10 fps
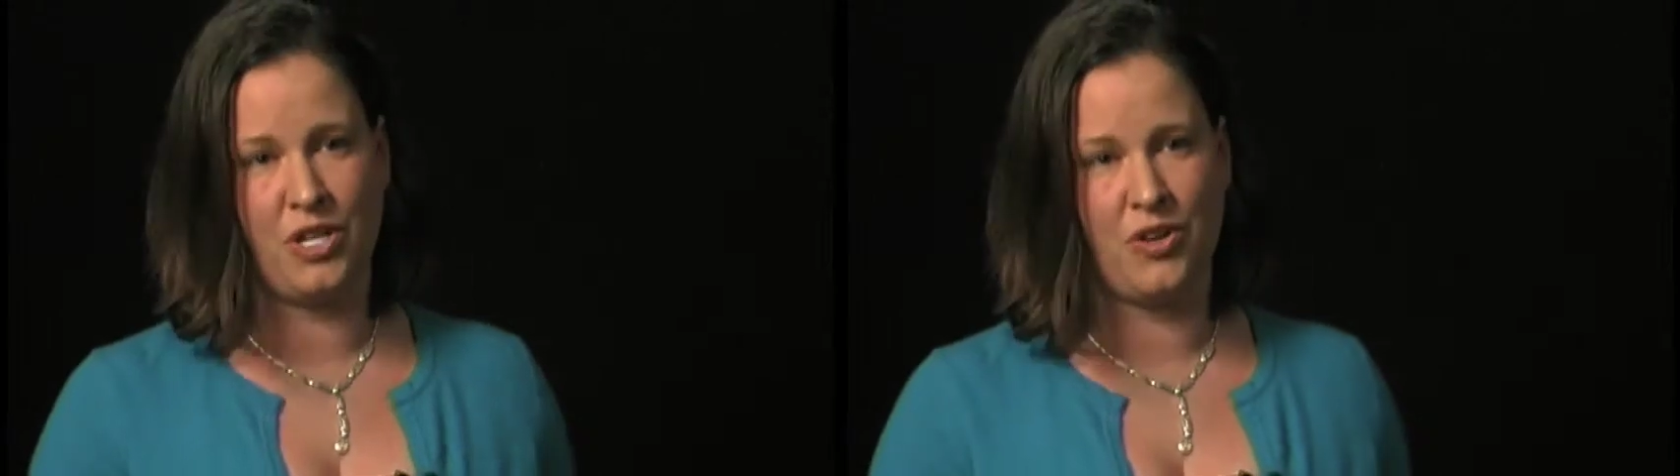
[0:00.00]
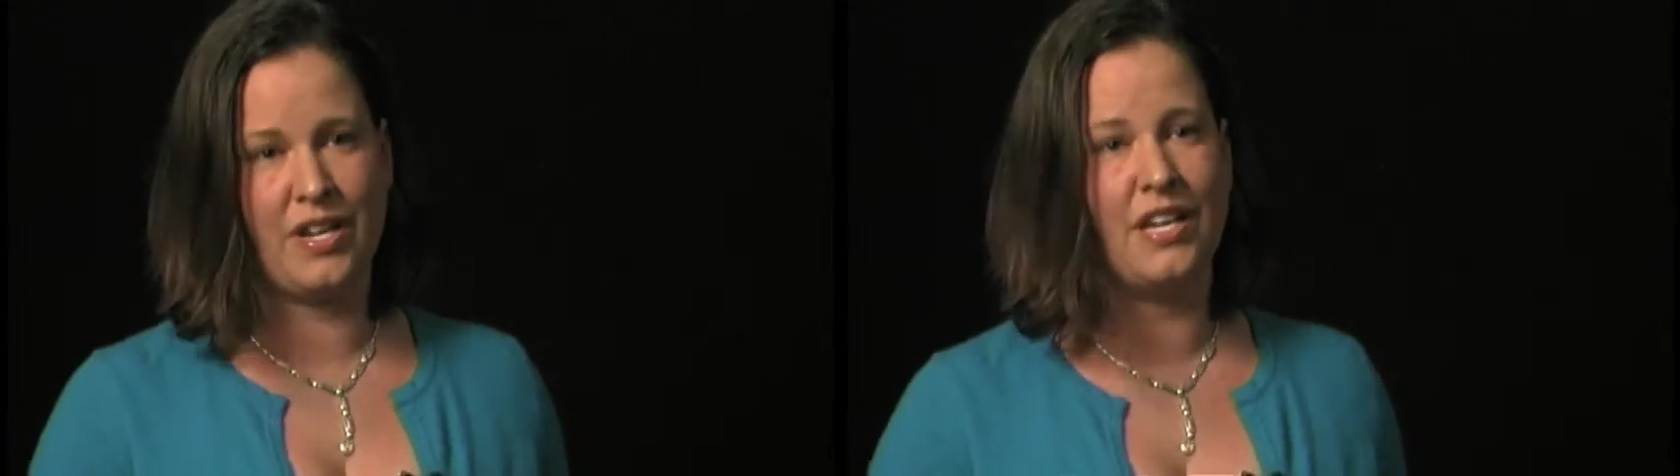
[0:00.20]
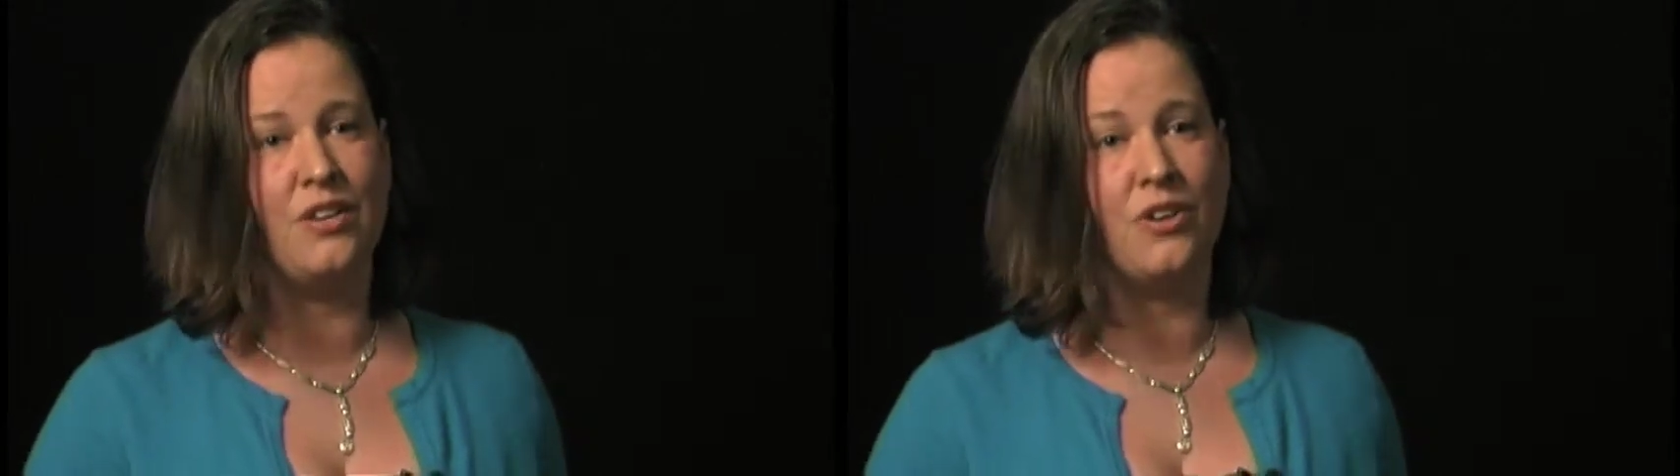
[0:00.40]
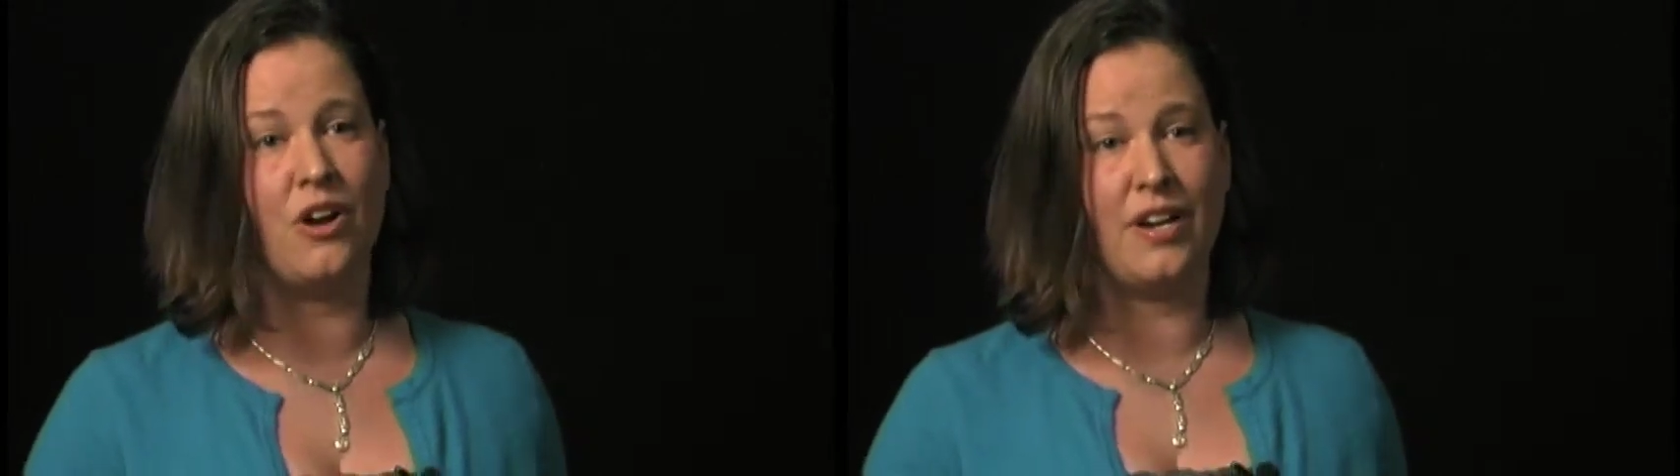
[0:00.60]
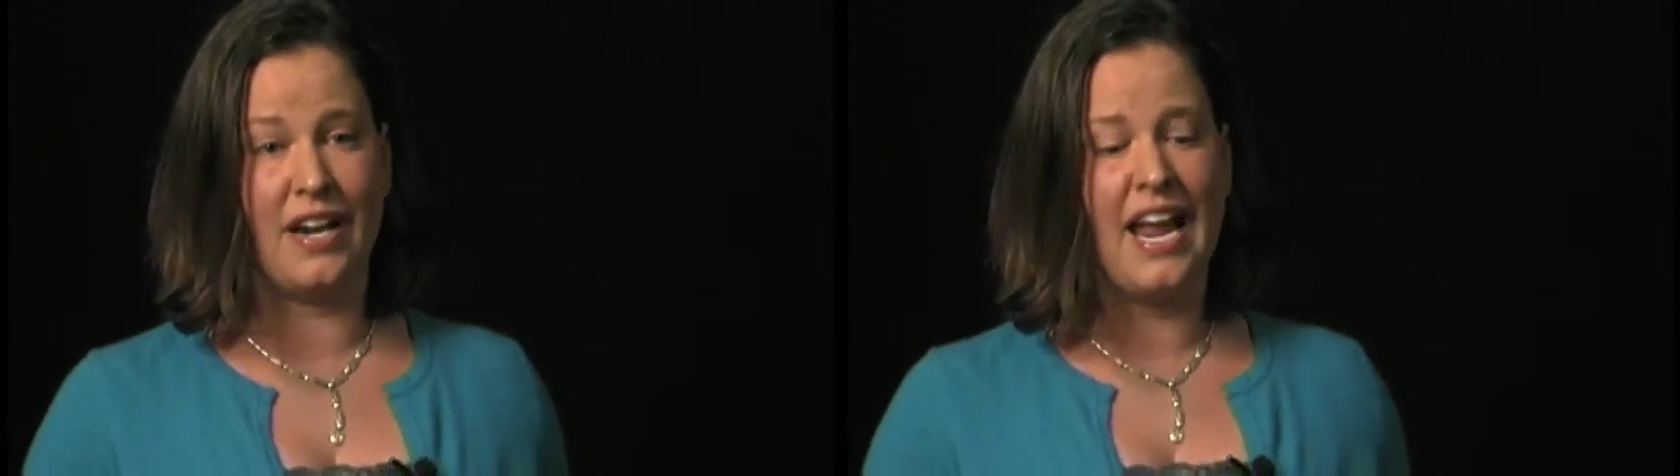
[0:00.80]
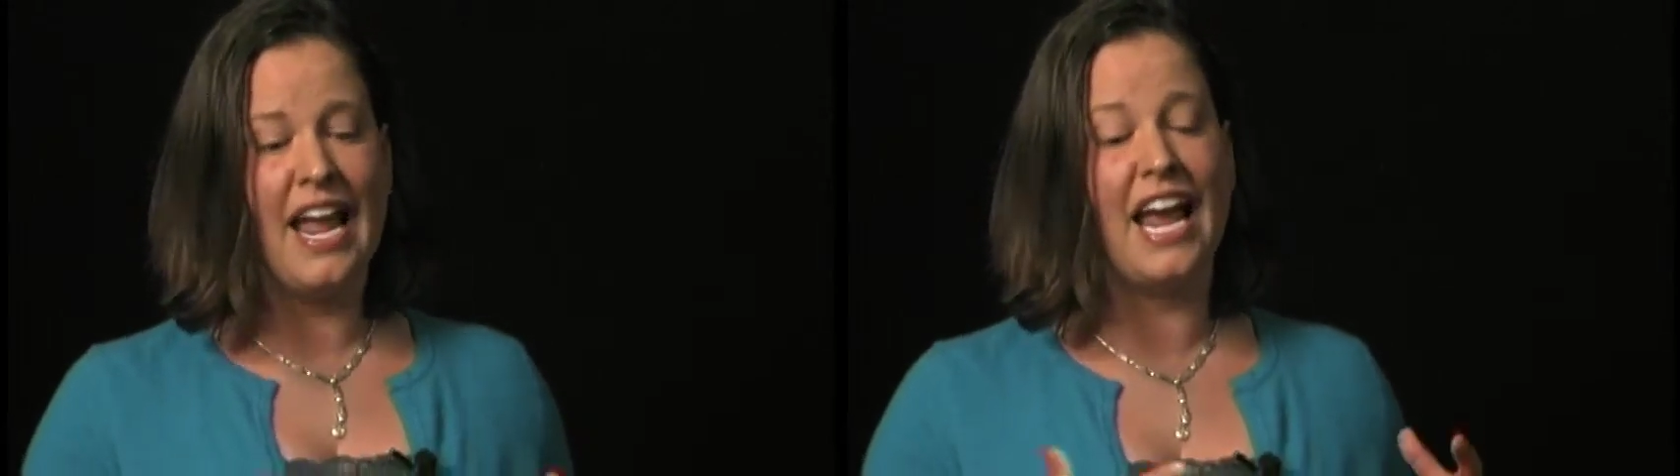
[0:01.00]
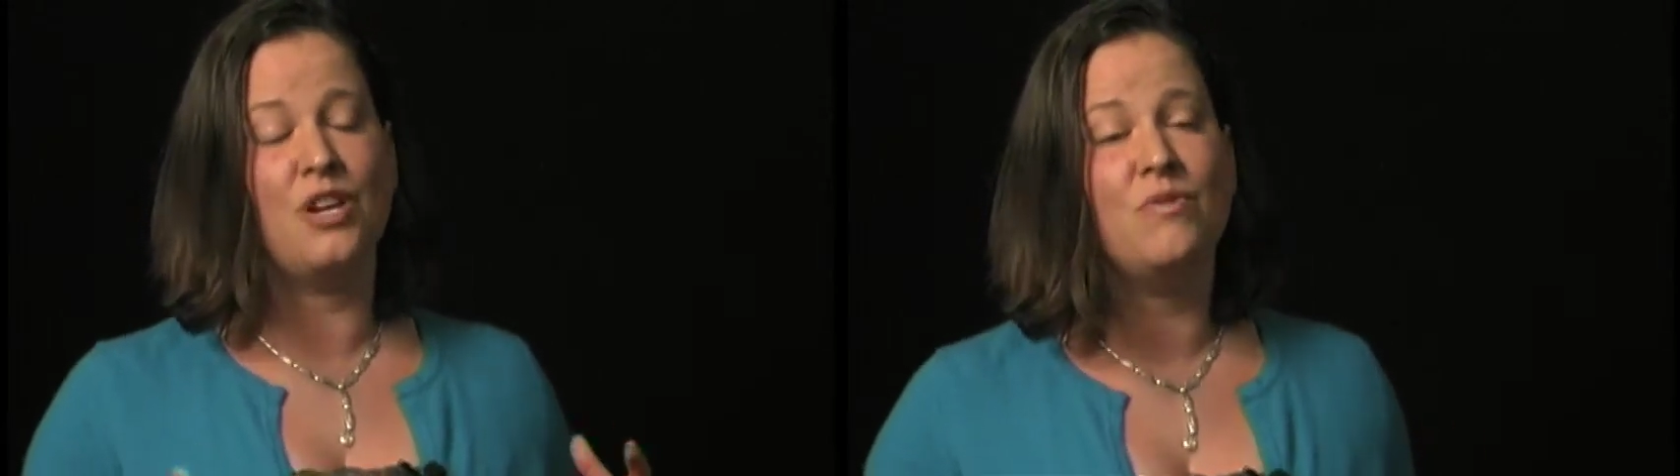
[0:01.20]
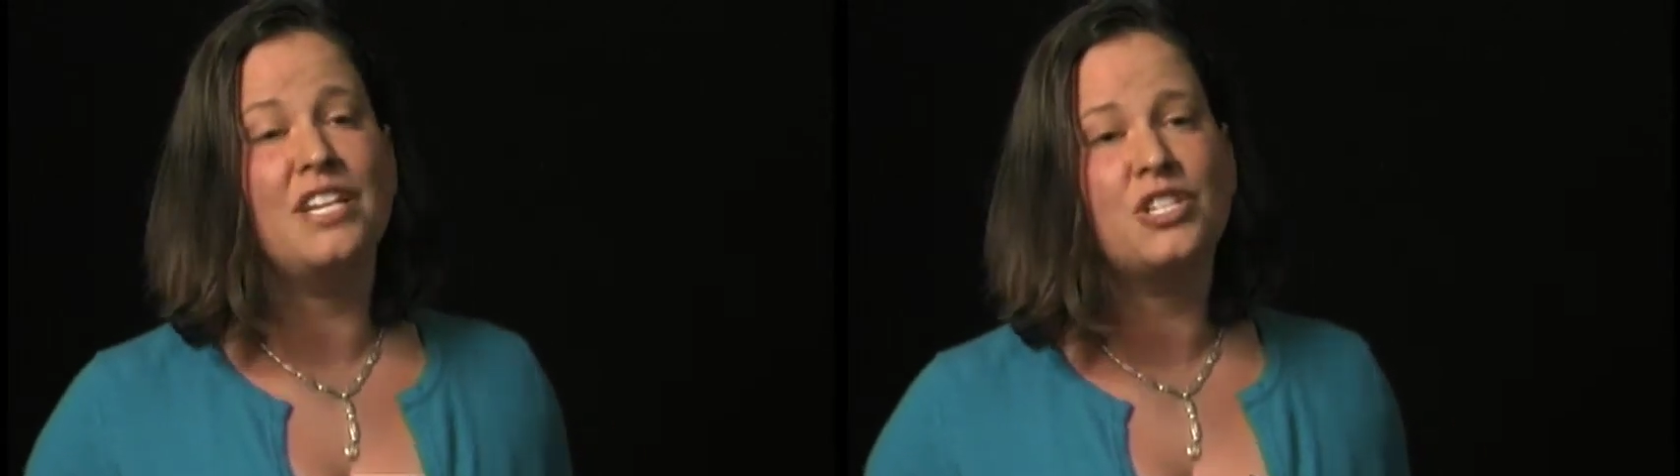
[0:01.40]
when you're in kindergarten.
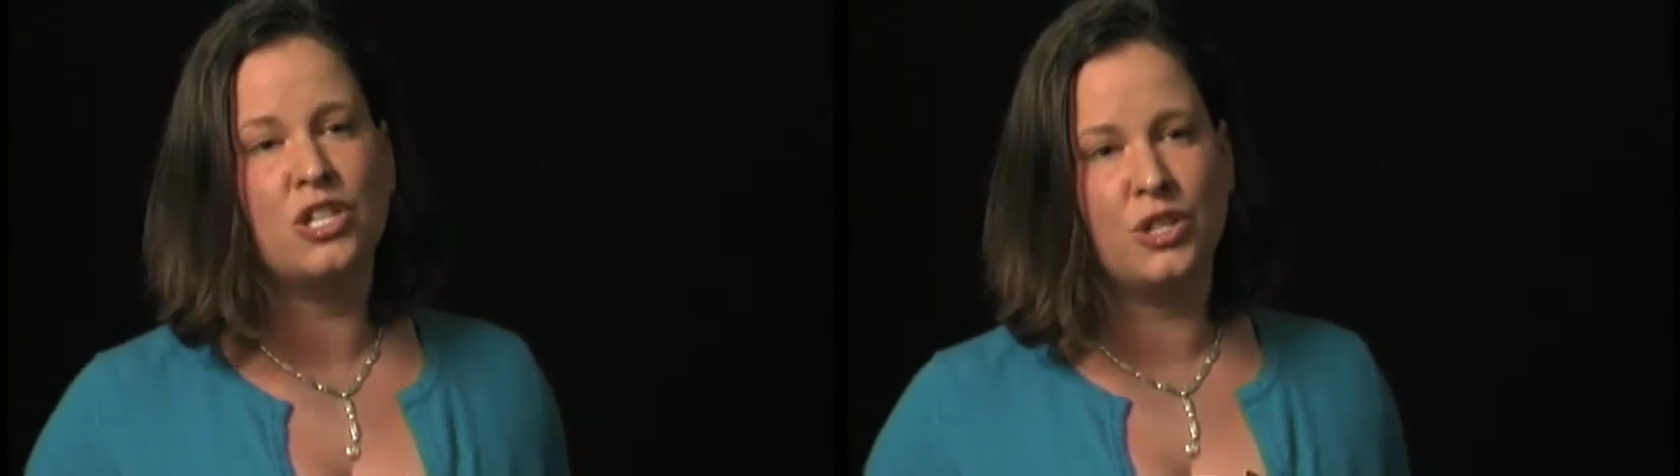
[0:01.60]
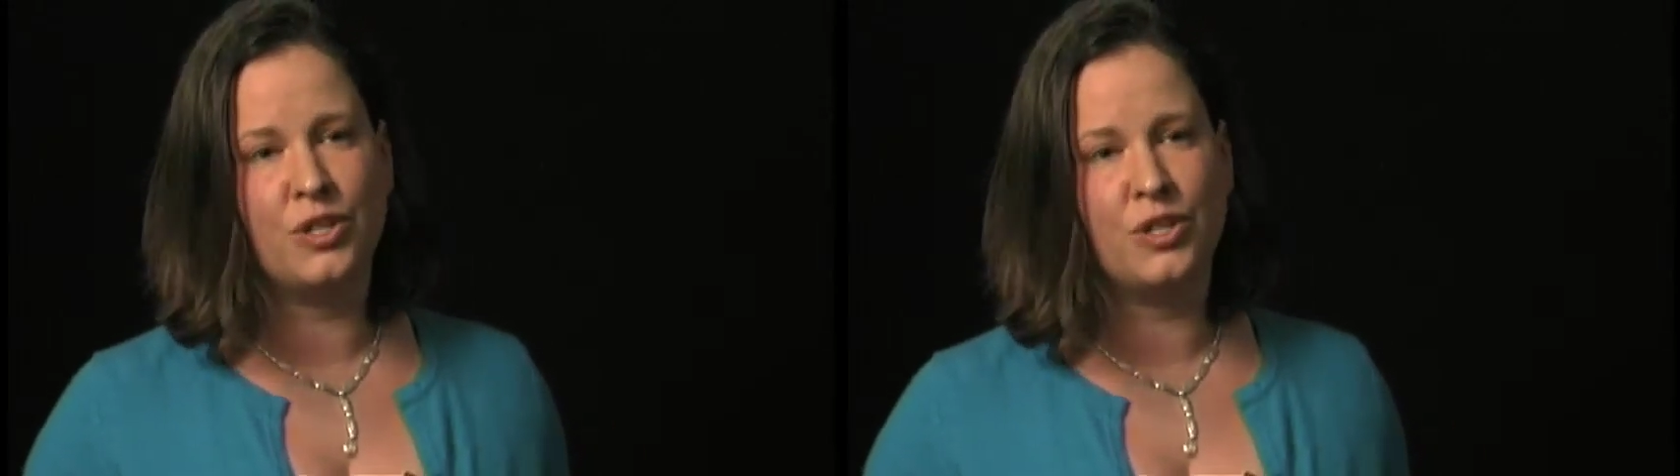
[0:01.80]
And you need to